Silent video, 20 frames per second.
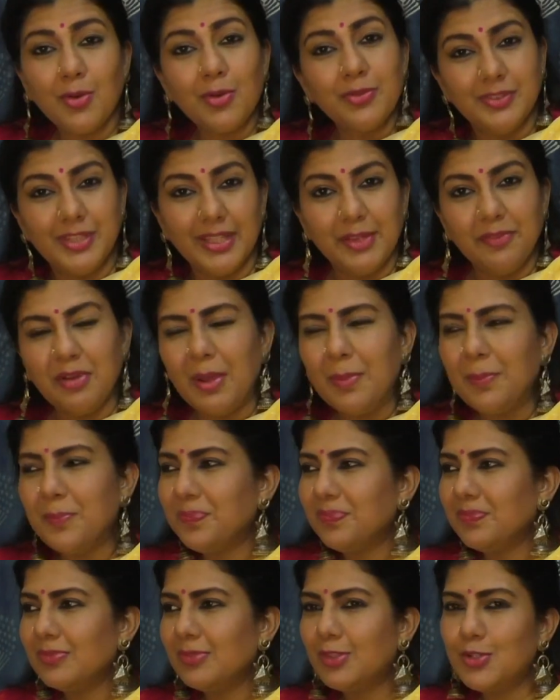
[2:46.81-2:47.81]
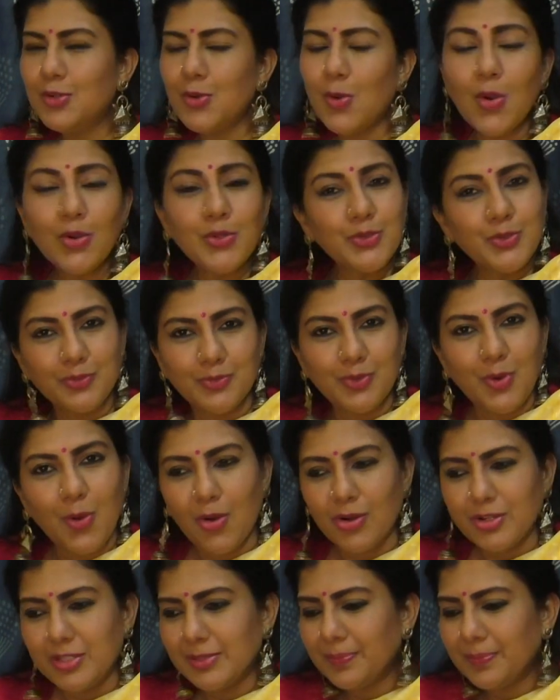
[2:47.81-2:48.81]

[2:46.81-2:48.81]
of Deva, the daughter of God.